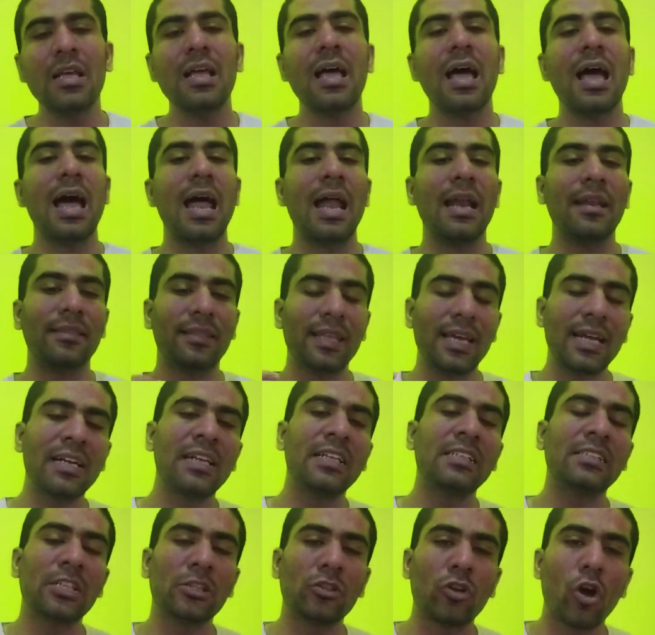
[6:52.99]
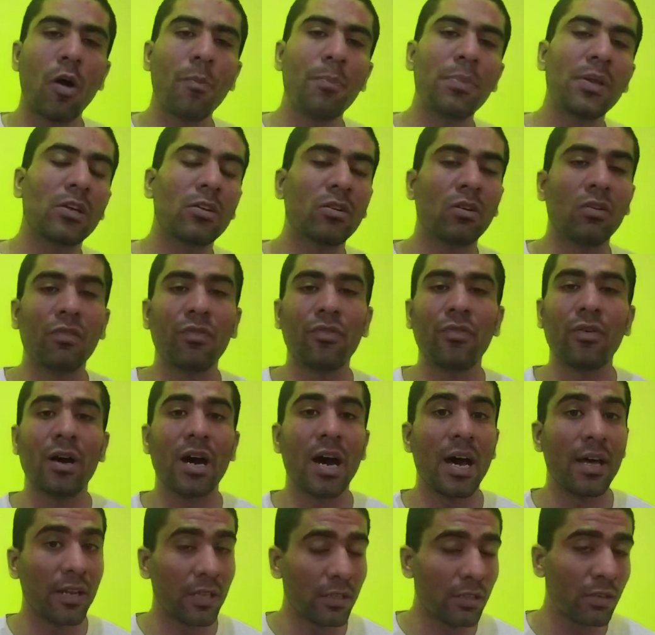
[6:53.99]
And that is the topic of
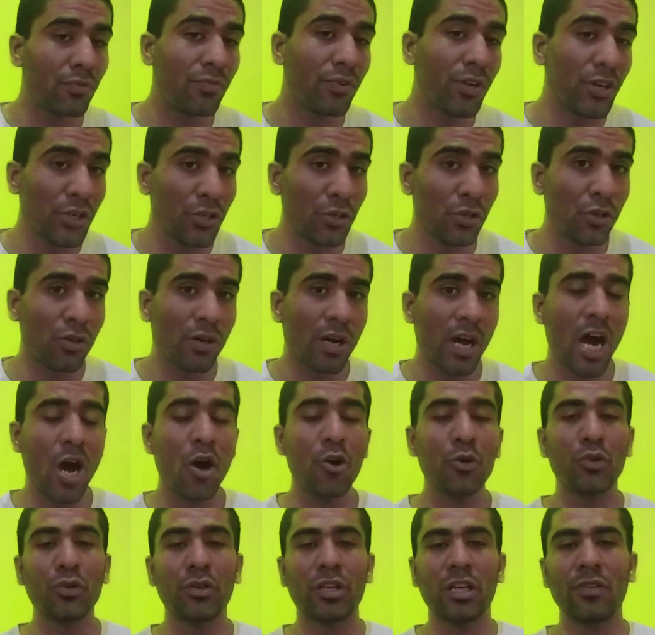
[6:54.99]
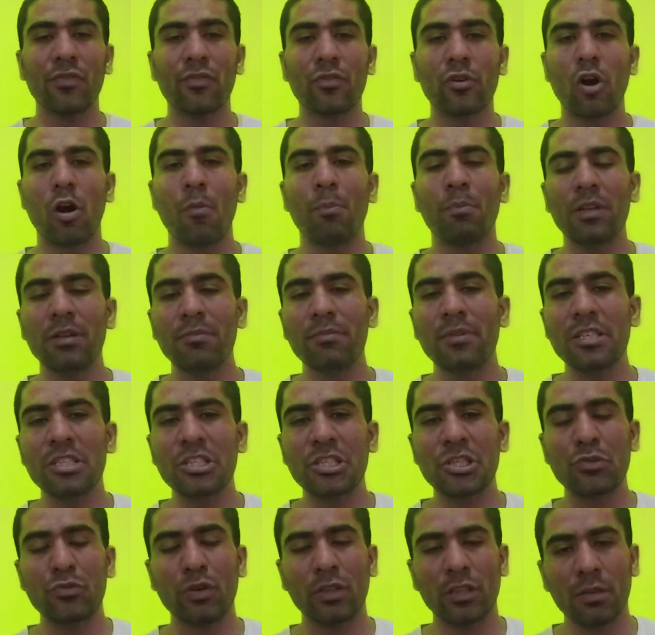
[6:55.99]
another video, how to give compliments
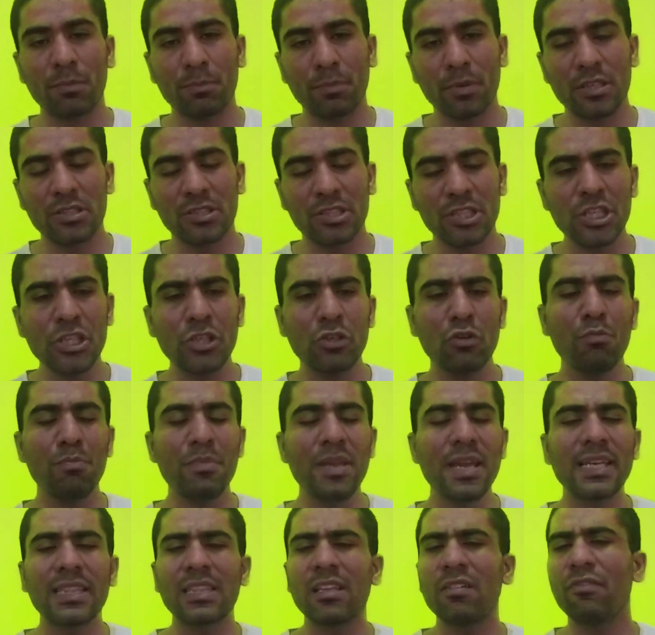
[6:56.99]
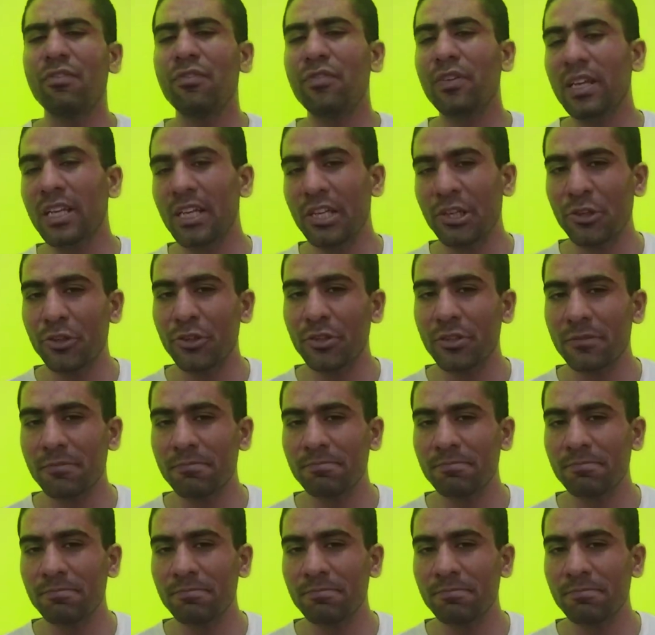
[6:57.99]
to other person to make them feel good.